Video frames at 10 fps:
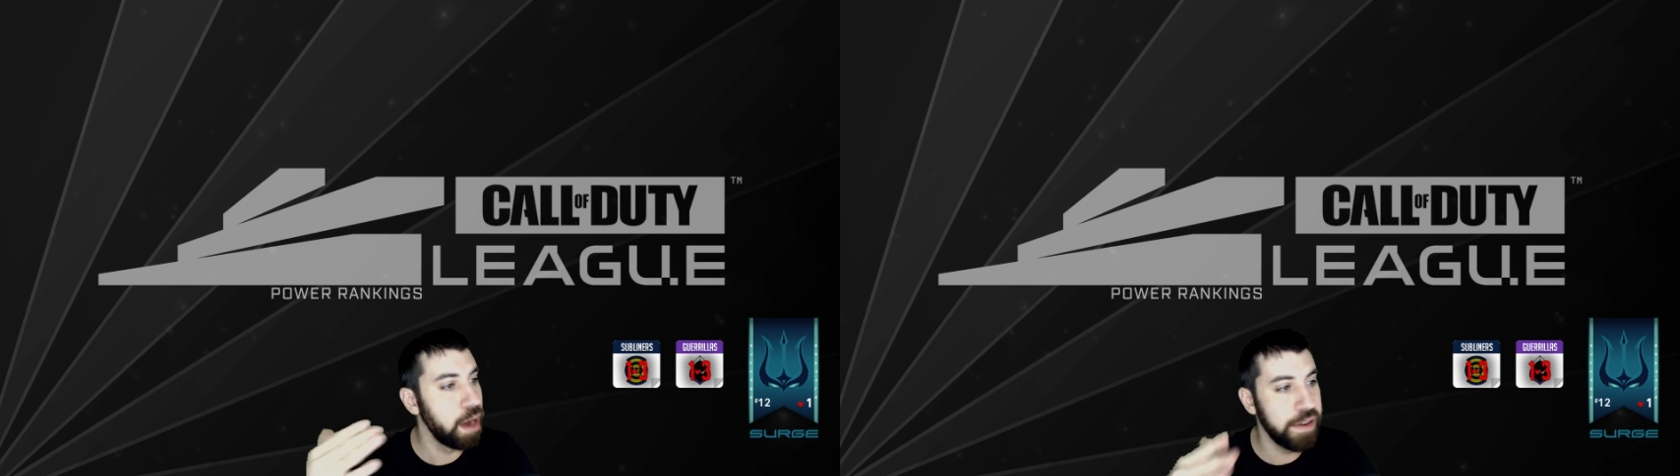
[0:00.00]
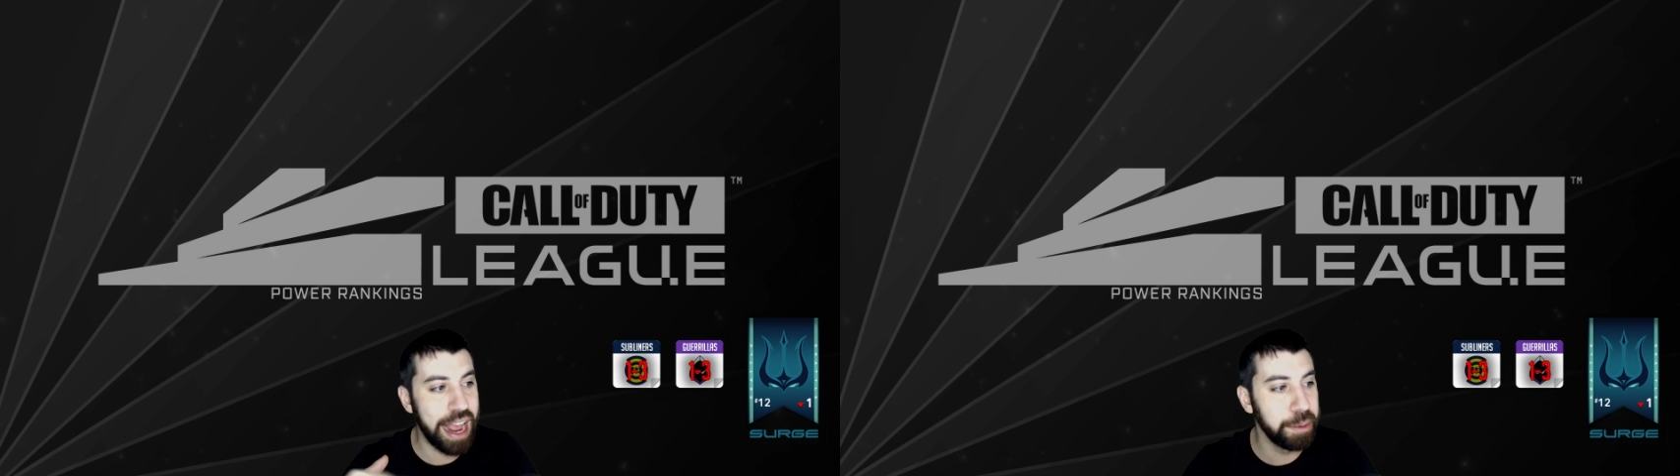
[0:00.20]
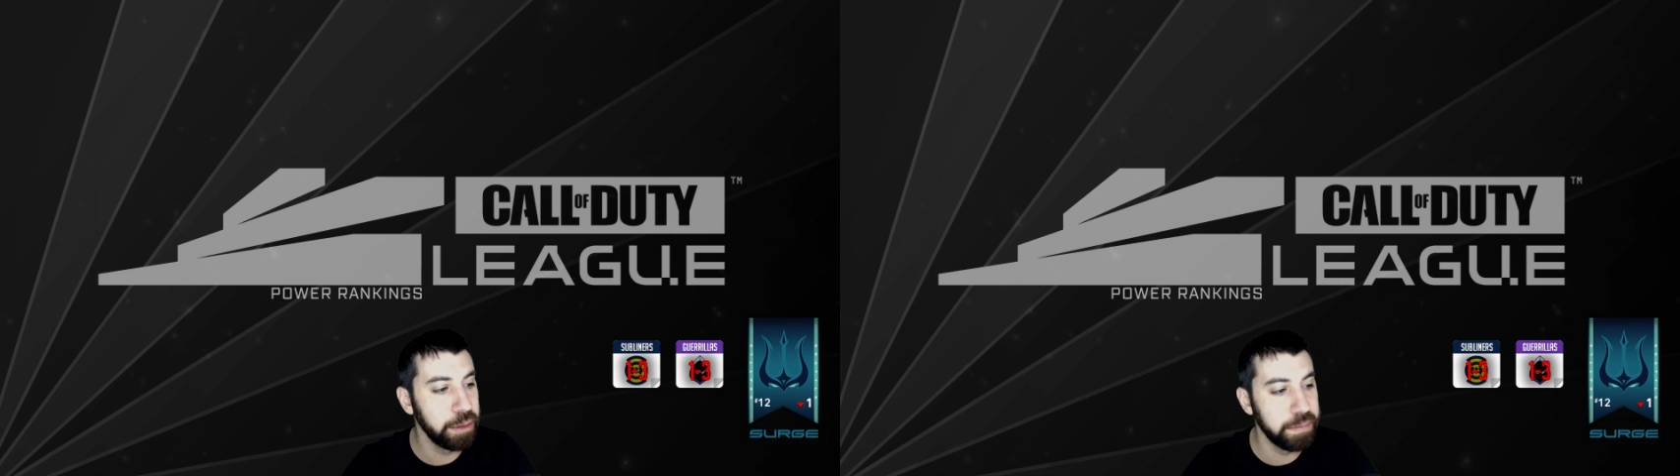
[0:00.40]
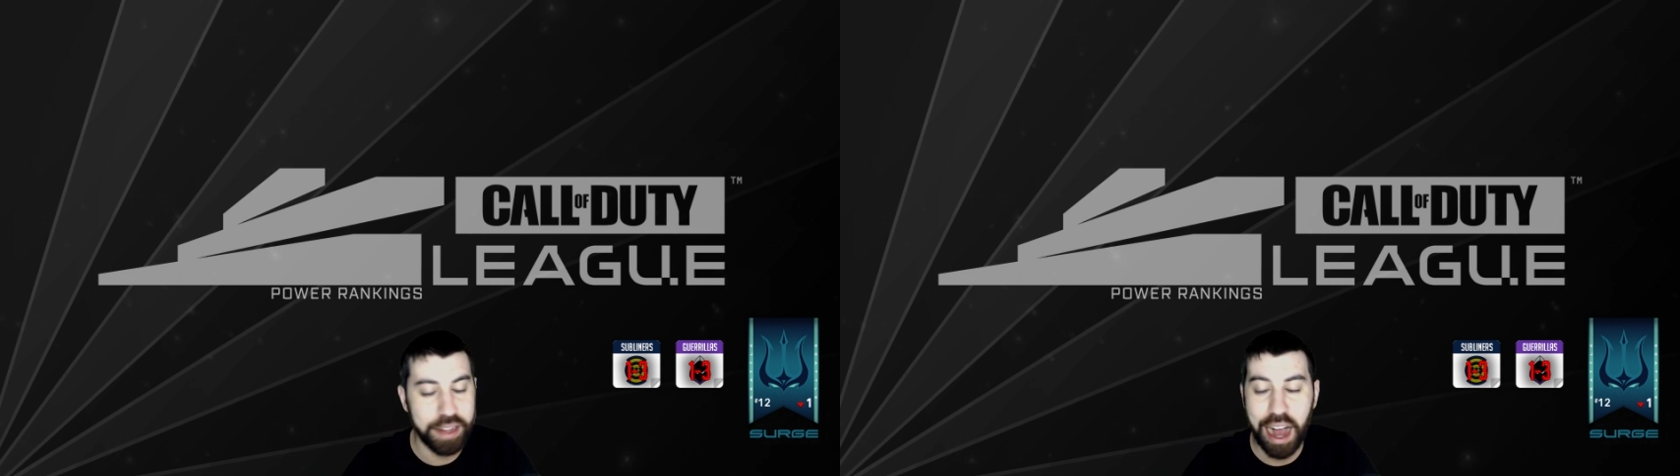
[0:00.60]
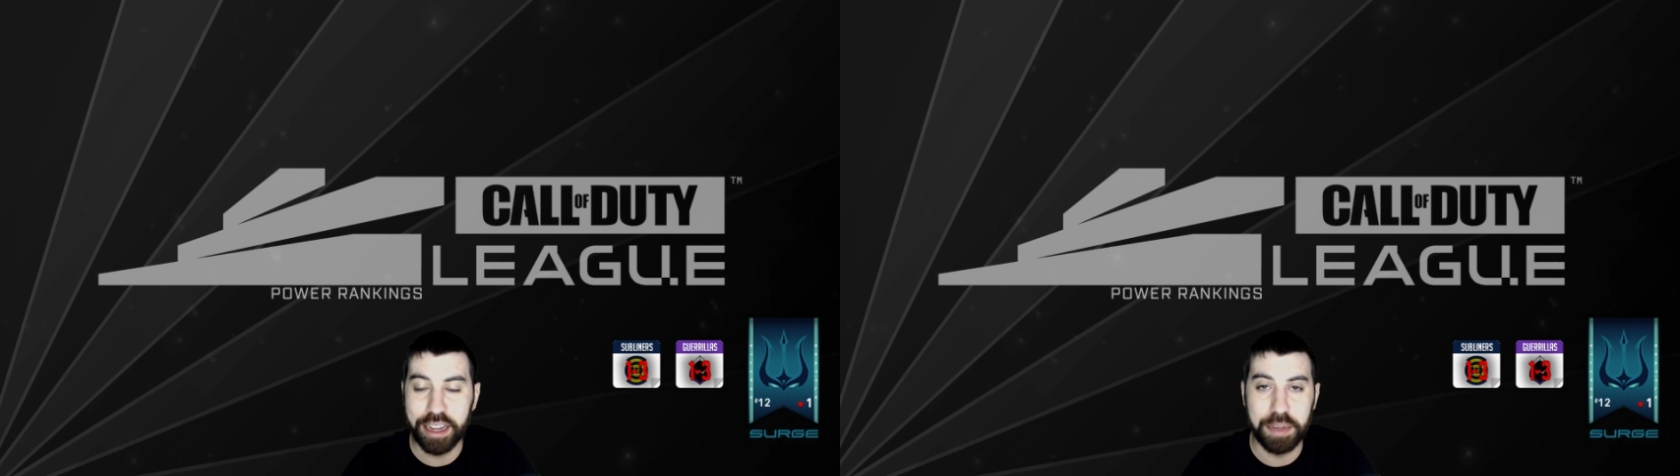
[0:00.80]
Enable,
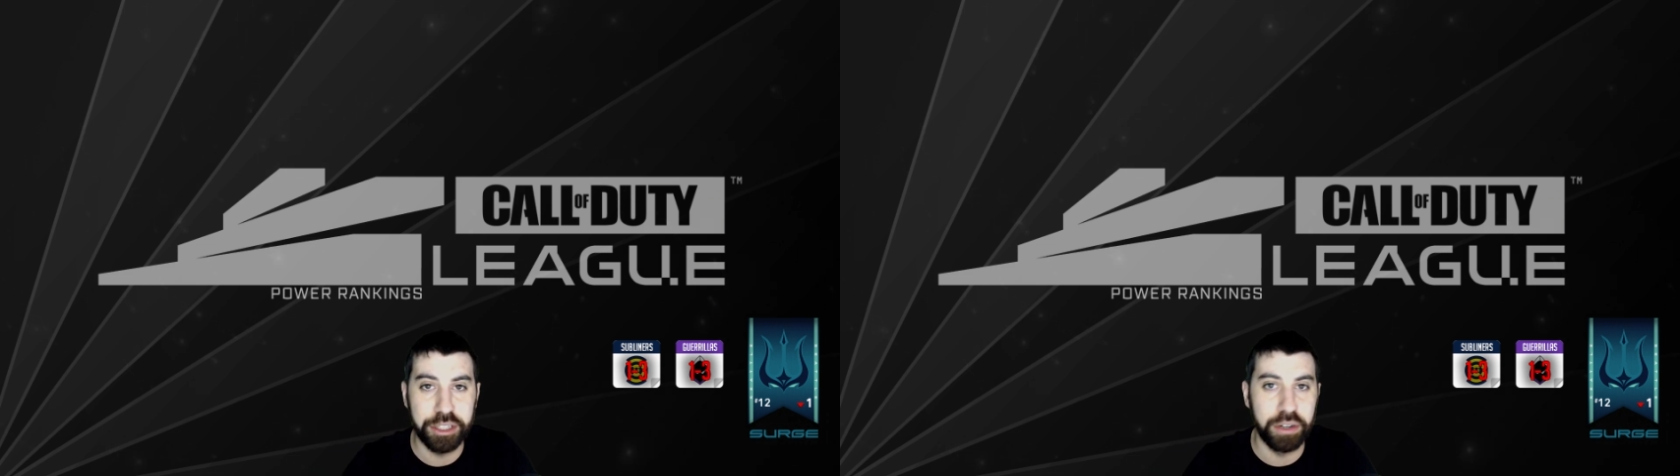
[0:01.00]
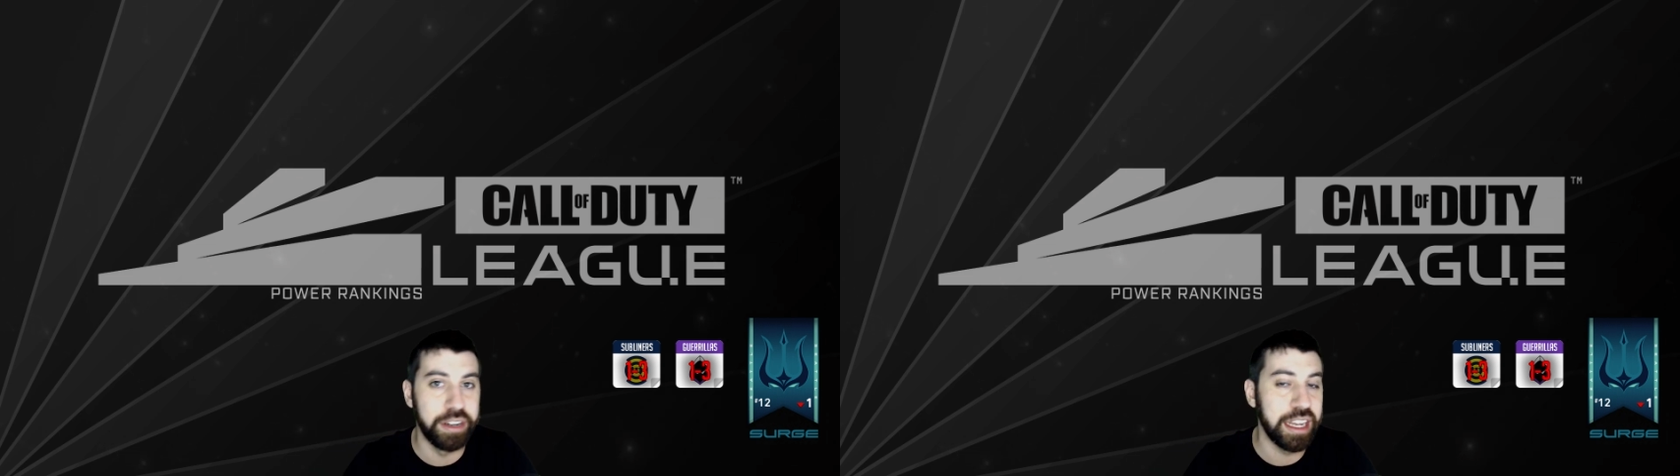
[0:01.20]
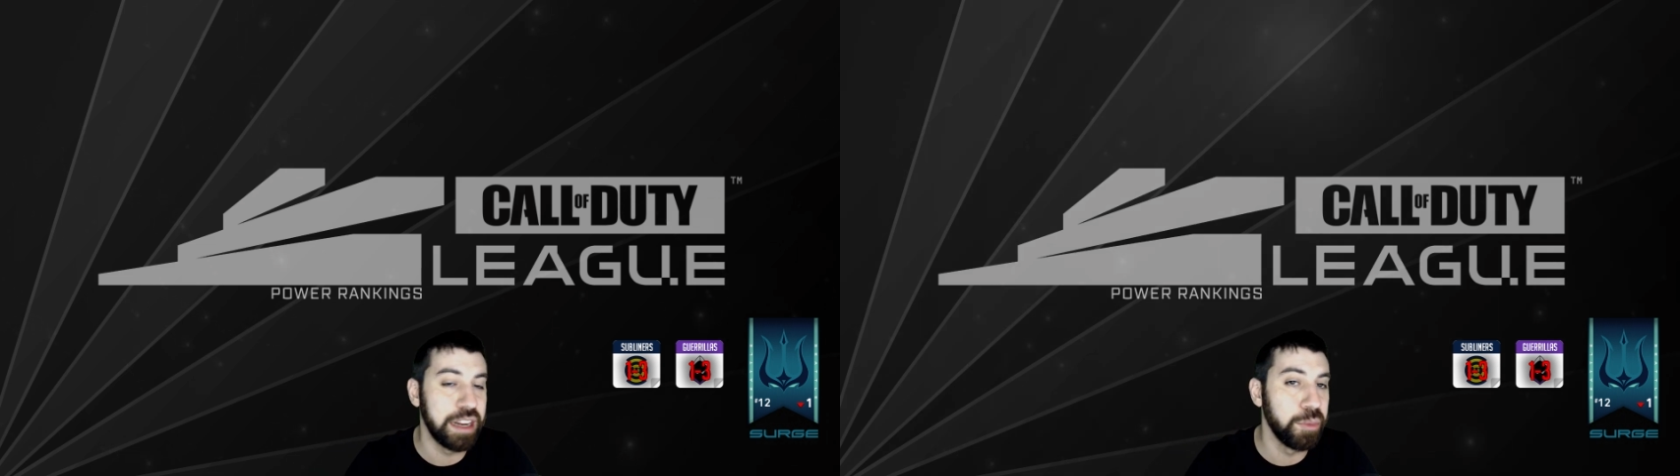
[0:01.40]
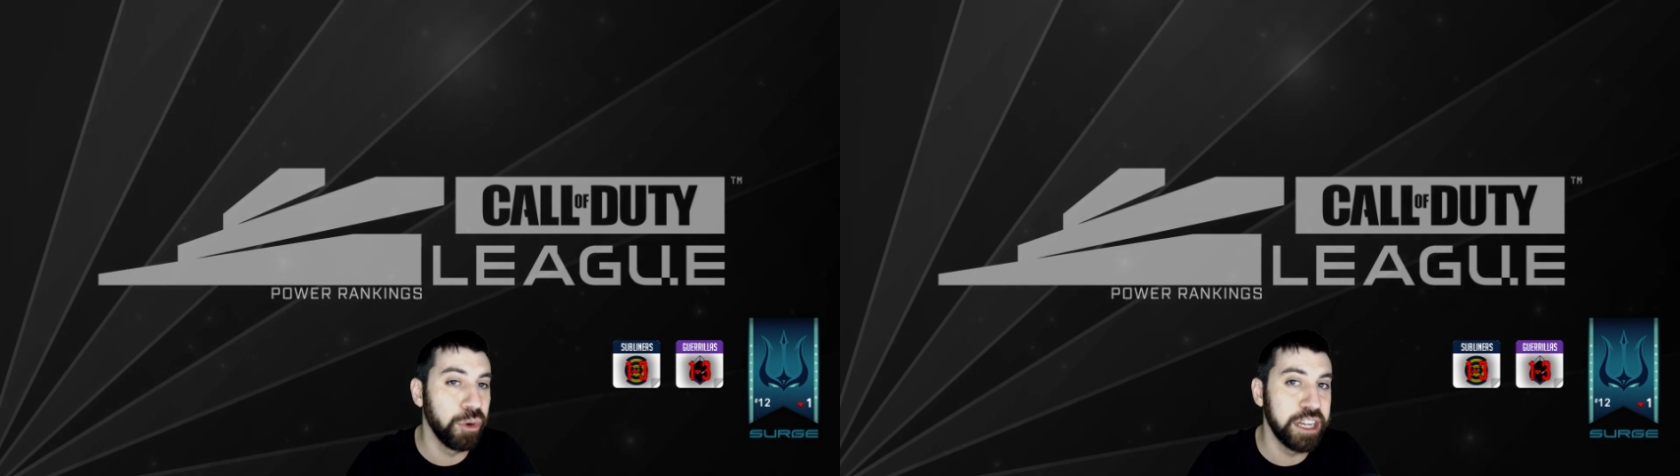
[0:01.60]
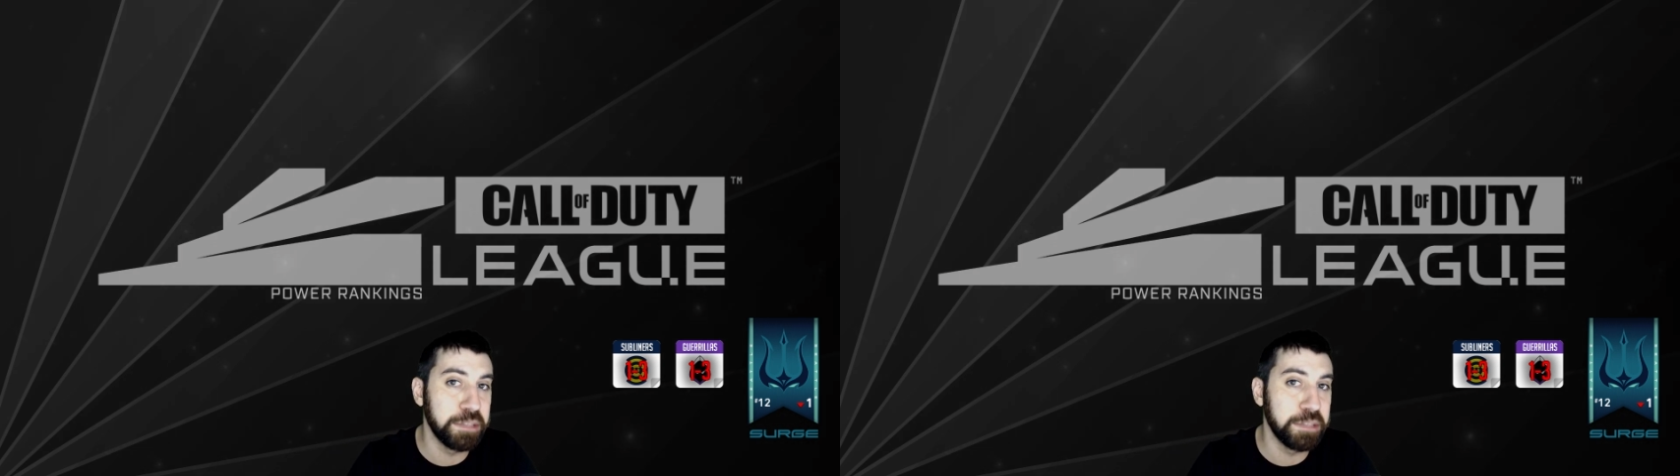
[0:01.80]
not going to be starting anymore as